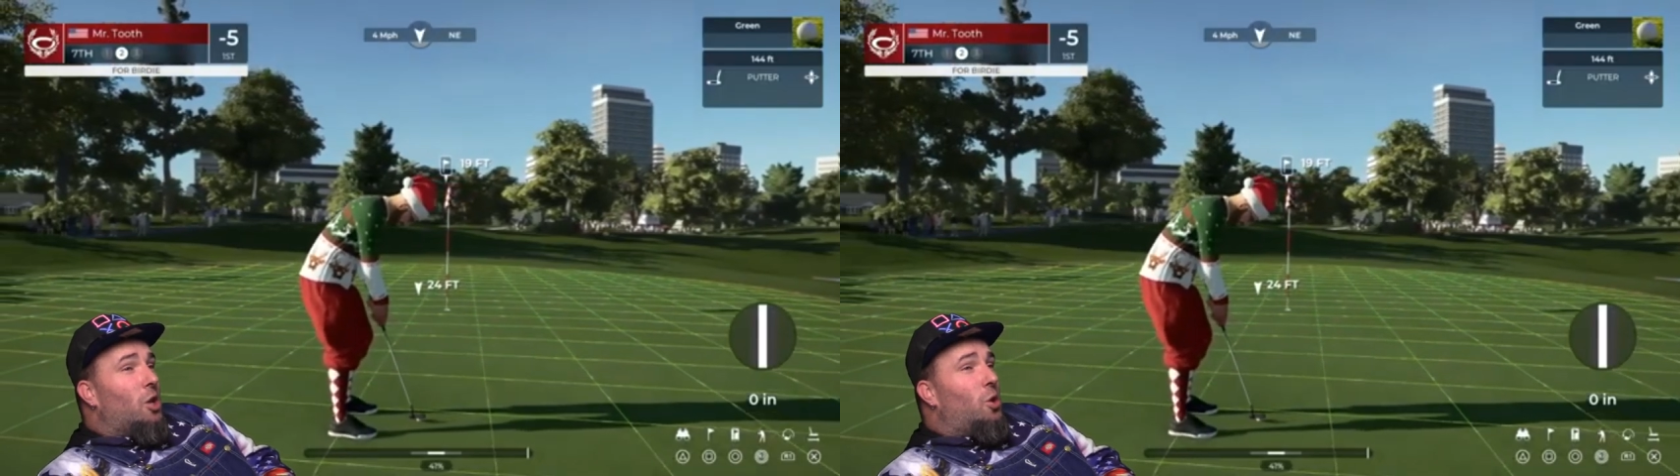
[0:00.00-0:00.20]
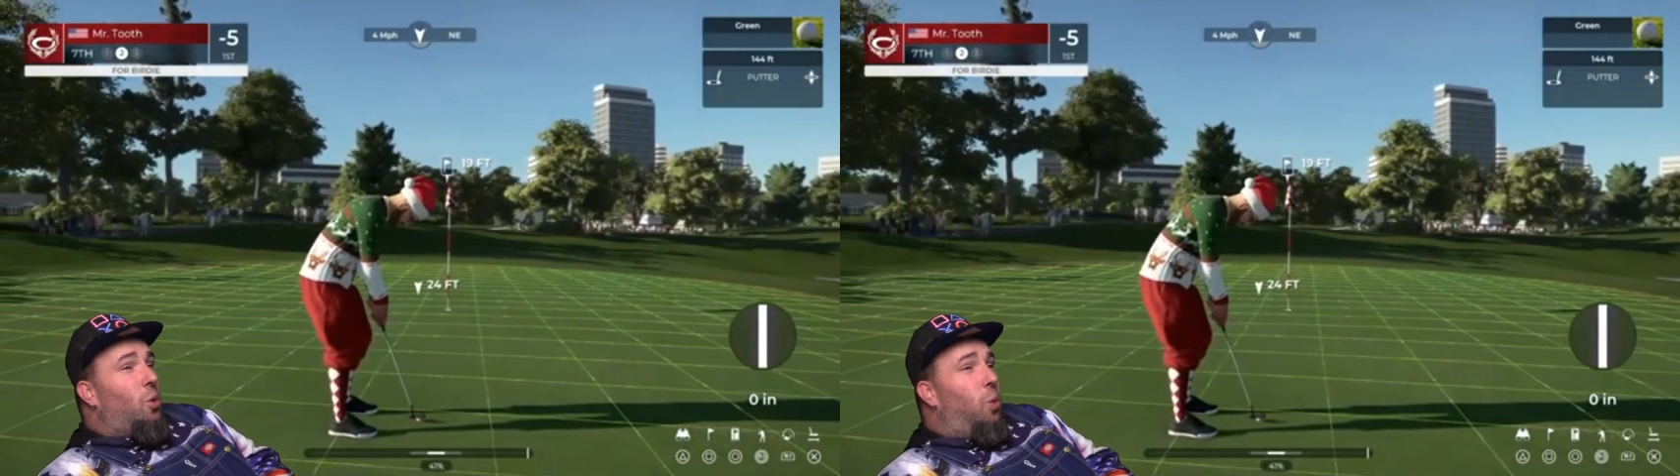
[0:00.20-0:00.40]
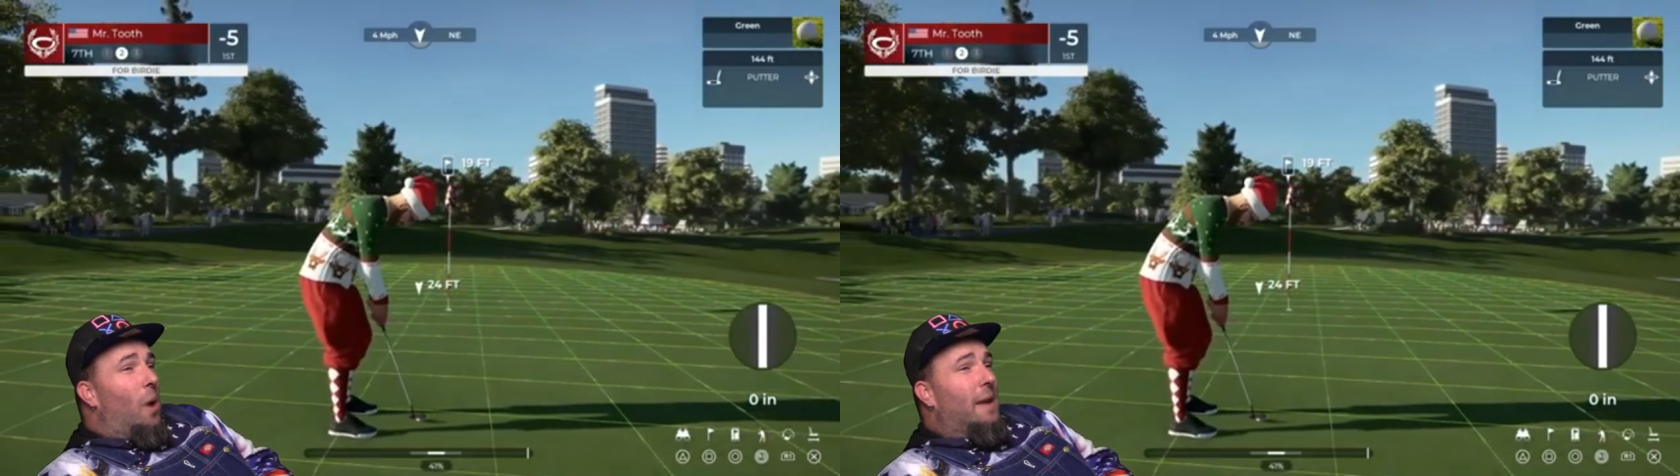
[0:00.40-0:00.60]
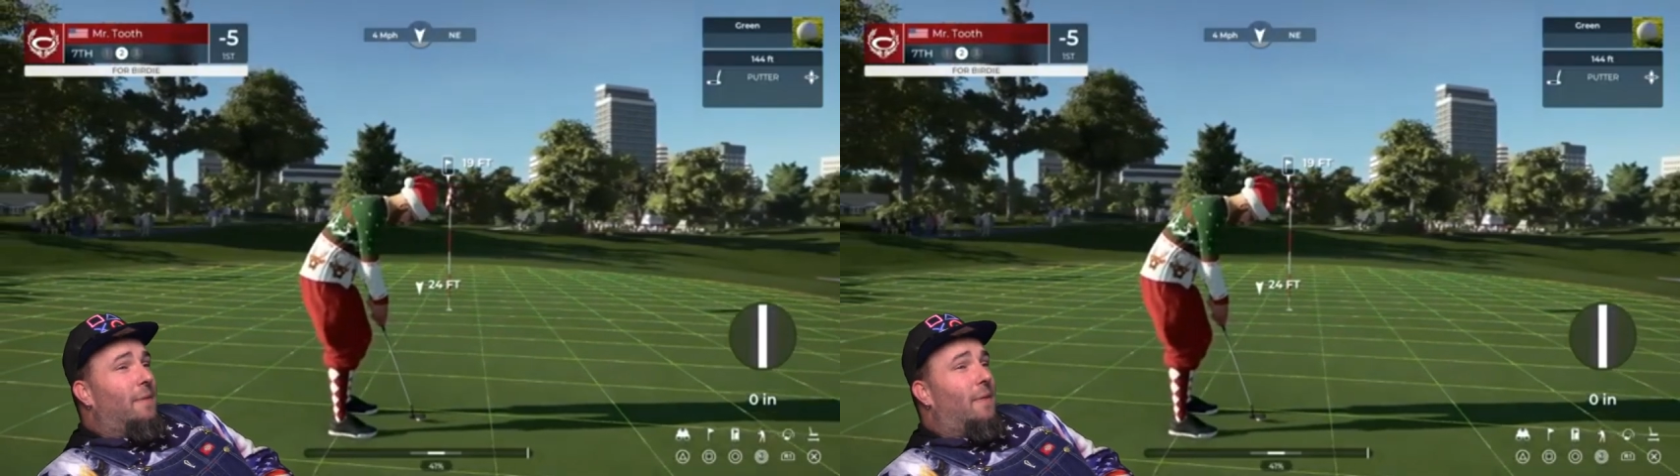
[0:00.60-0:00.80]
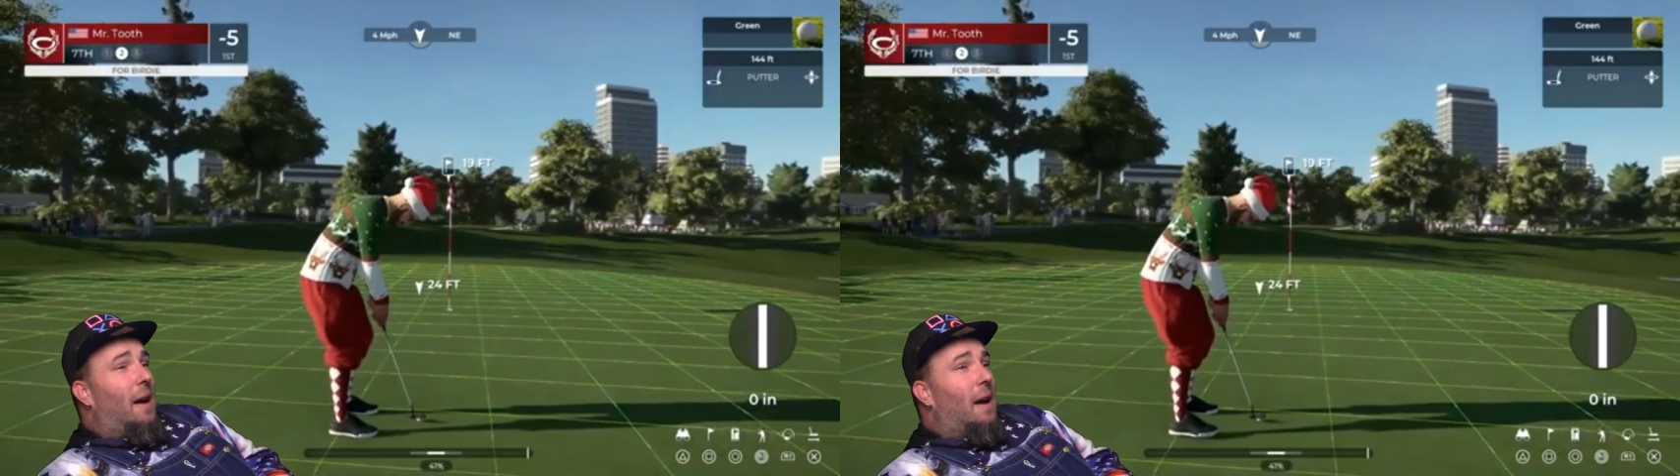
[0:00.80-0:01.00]

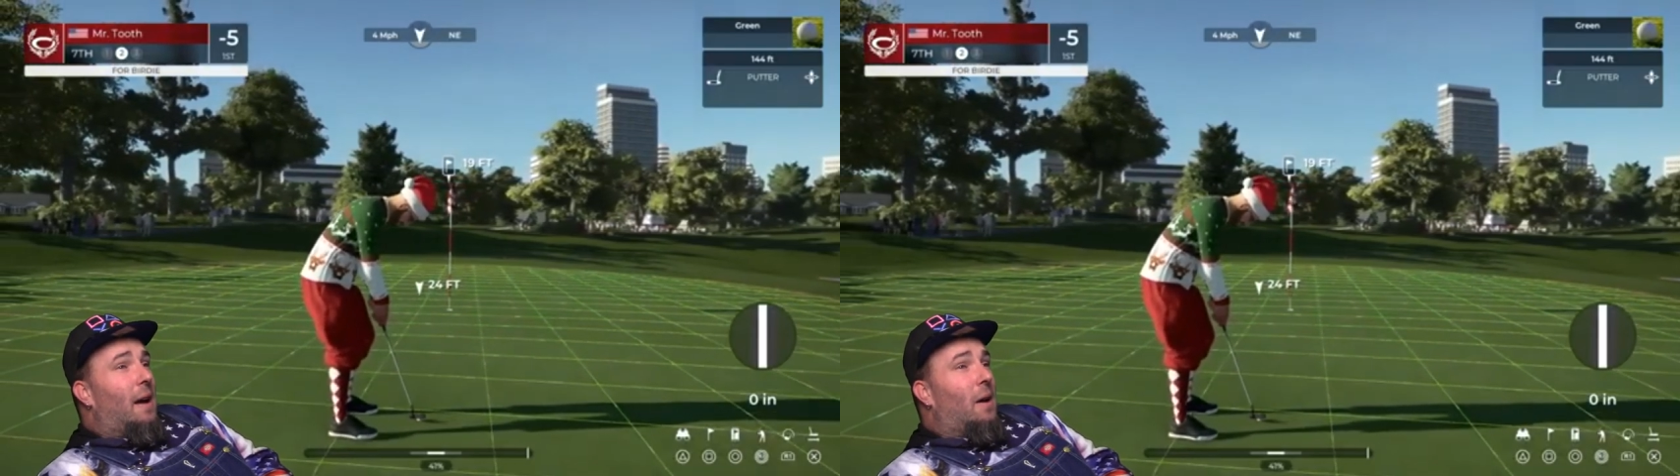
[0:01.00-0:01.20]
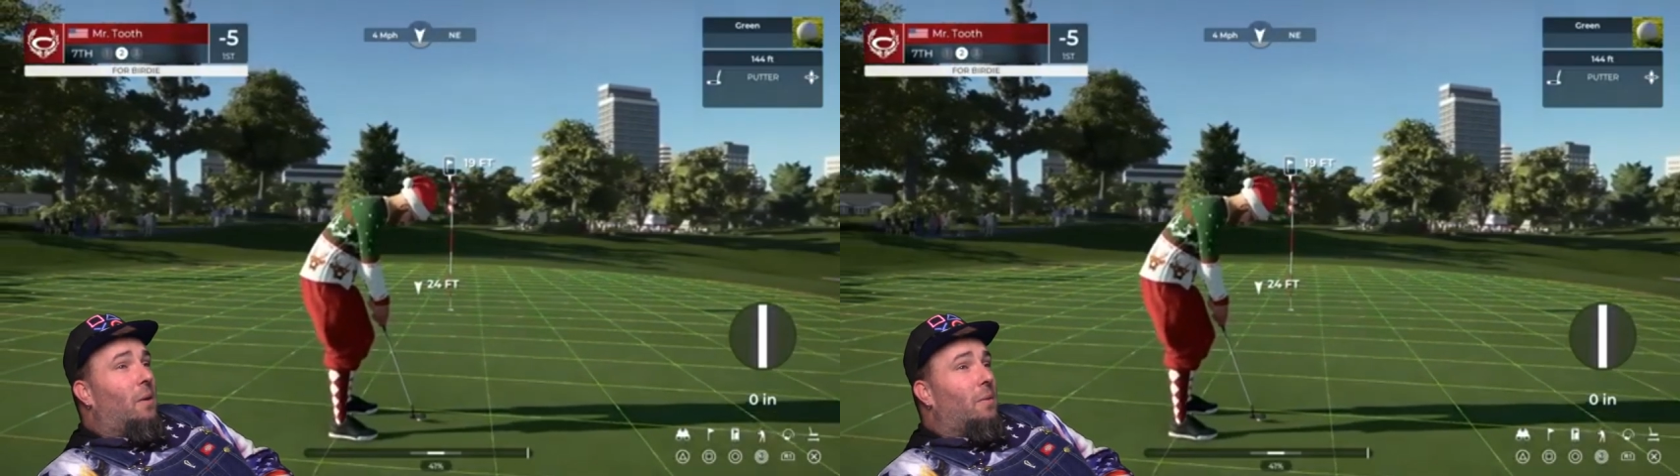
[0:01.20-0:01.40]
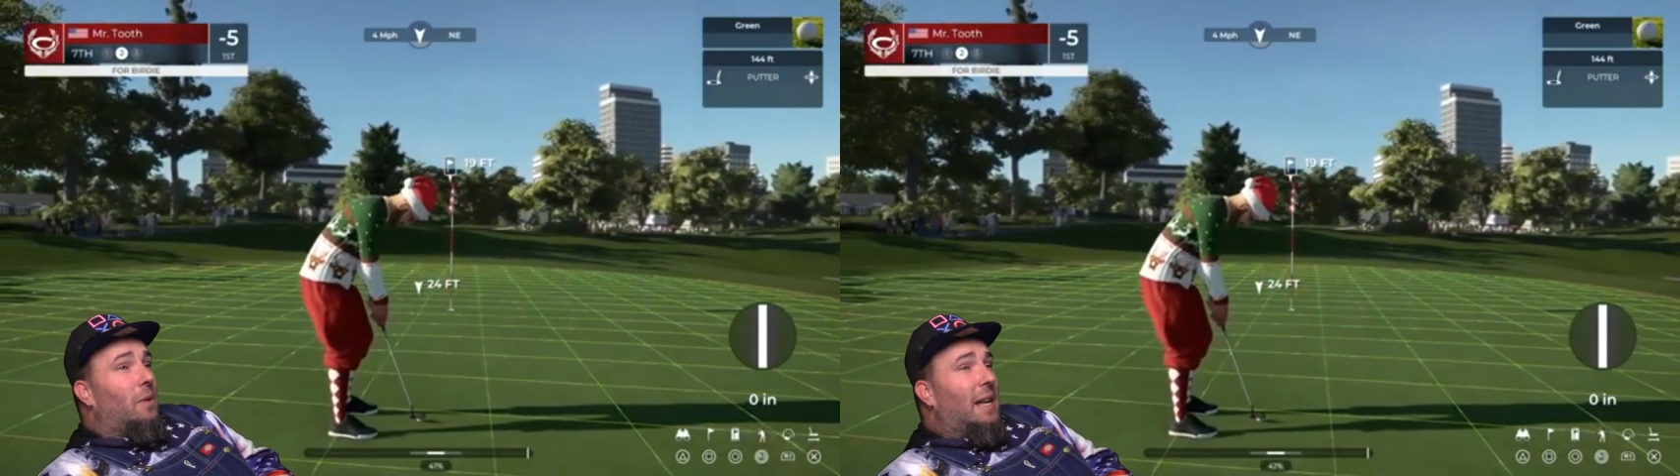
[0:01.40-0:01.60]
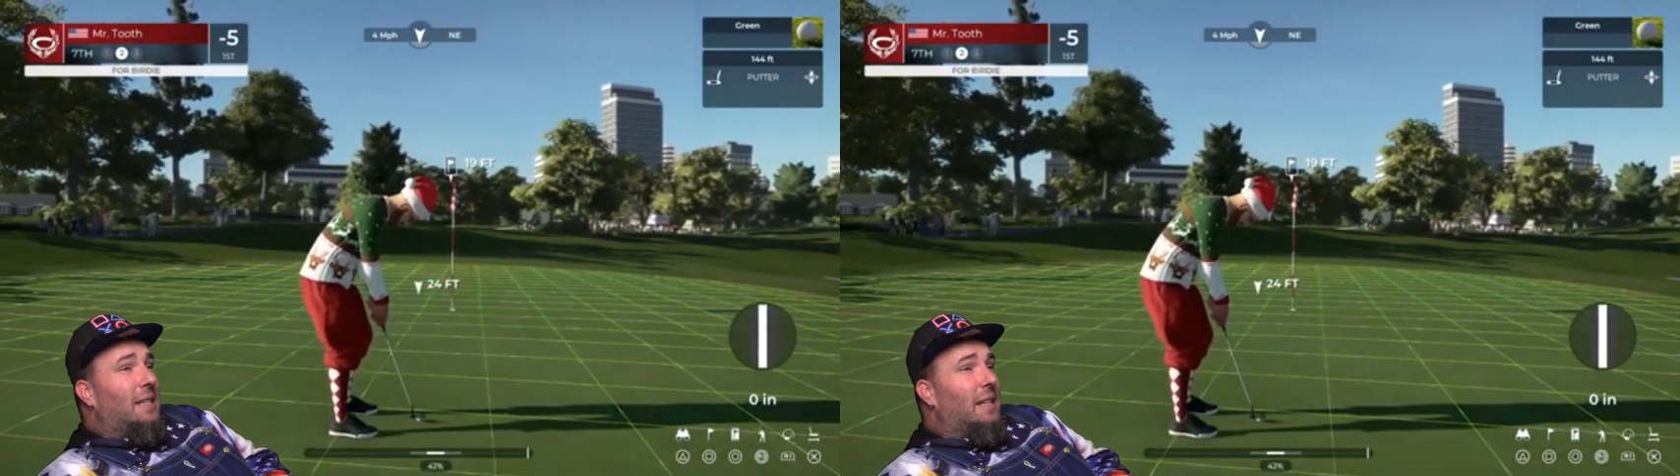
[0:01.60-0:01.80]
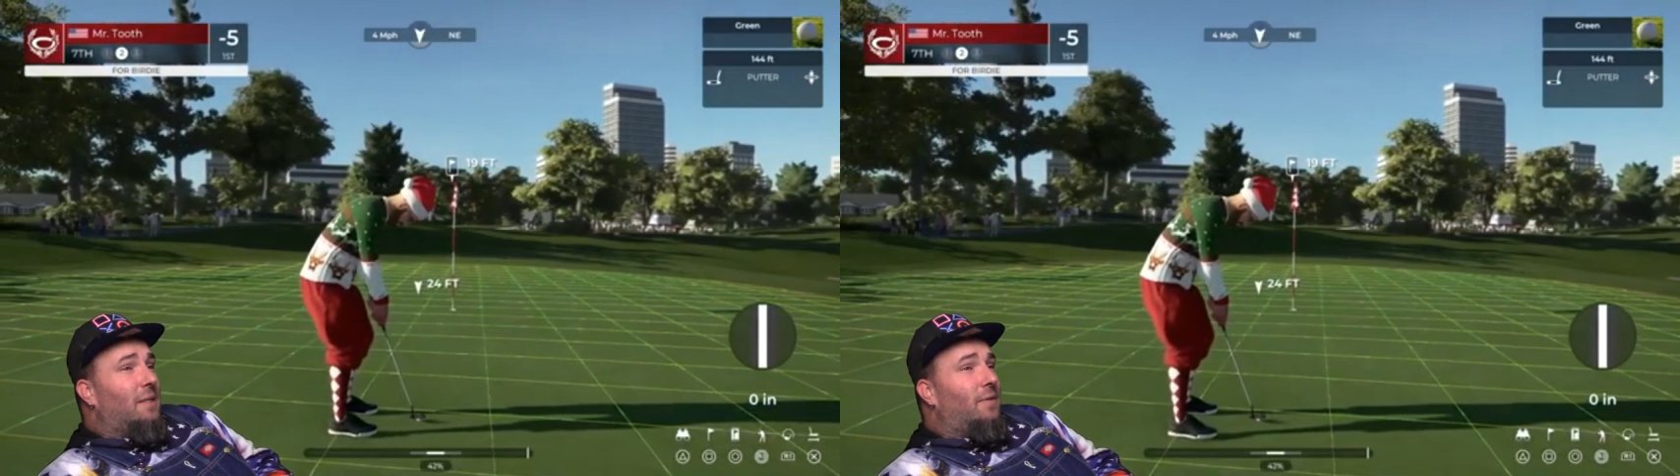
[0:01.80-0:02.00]
25 or 19